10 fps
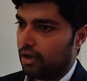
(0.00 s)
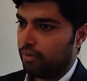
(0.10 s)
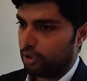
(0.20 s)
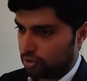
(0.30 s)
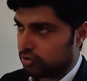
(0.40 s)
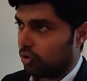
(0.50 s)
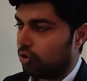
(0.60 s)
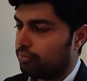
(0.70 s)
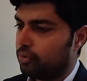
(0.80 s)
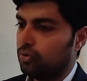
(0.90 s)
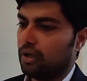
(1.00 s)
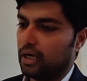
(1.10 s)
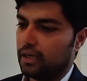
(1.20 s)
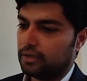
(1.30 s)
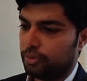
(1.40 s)
we also hope
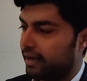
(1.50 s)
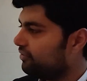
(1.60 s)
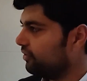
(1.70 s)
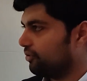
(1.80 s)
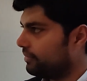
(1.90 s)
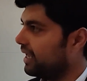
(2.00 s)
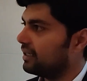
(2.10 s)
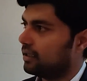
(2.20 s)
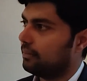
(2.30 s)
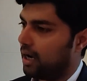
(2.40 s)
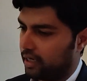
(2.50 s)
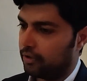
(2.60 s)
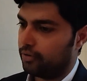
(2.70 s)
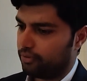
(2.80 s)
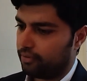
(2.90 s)
to benefit from that market growth.